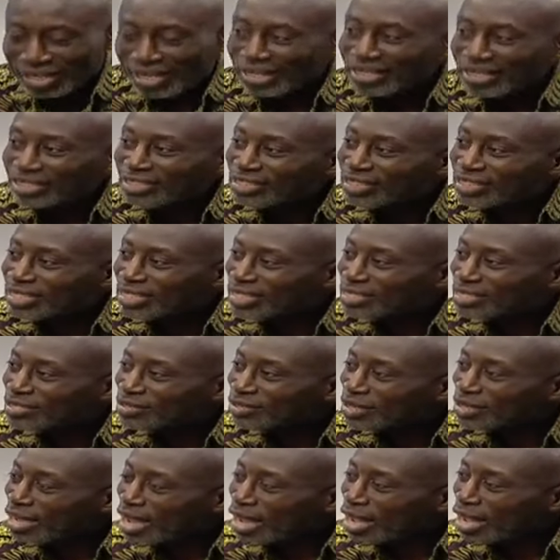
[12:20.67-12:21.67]
Inti
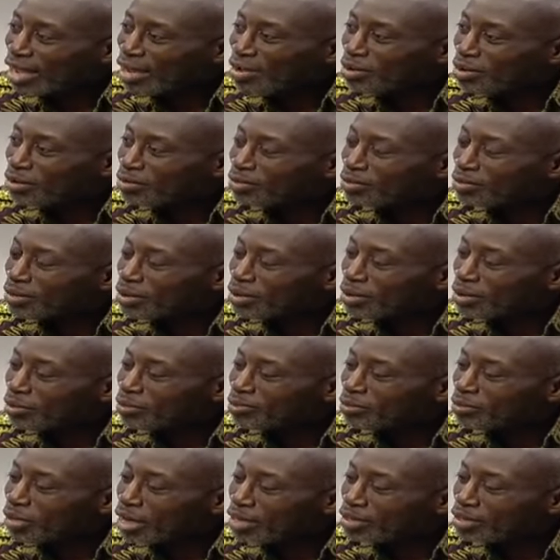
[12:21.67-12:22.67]
na
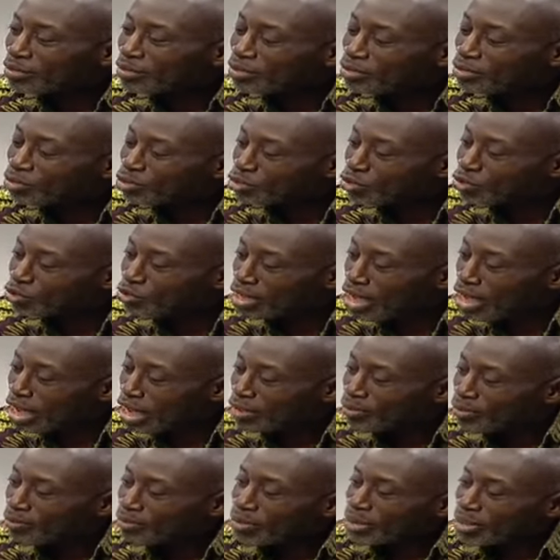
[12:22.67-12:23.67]
ti o ya.
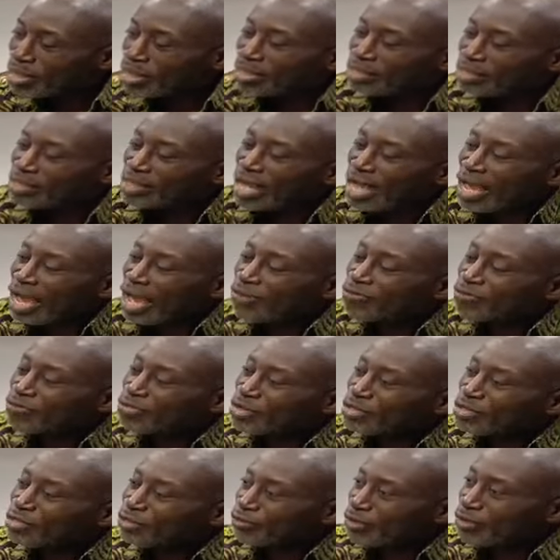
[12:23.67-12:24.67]
The
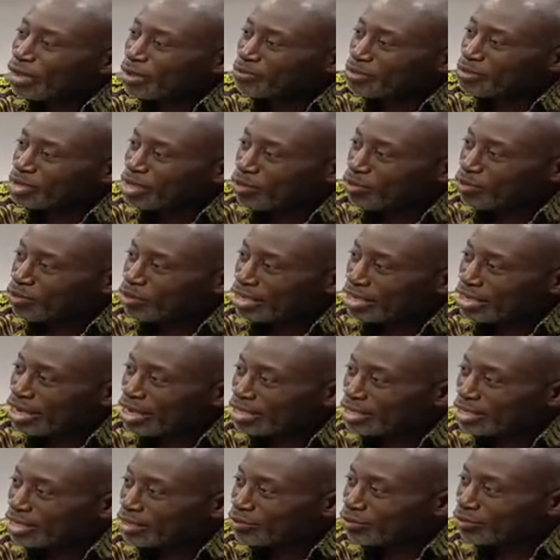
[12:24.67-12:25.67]
average family e wo
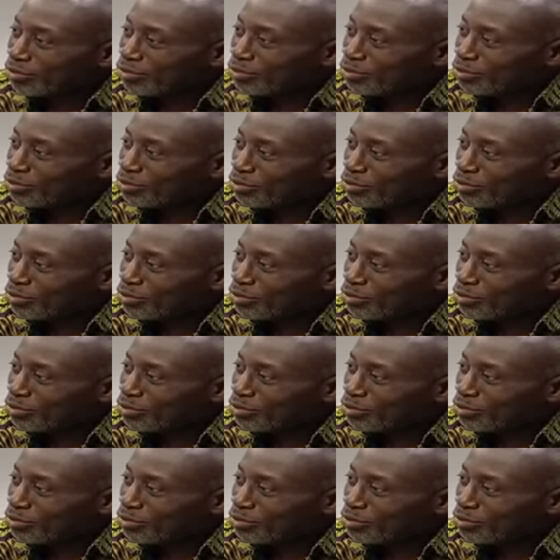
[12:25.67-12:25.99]
Ghana no.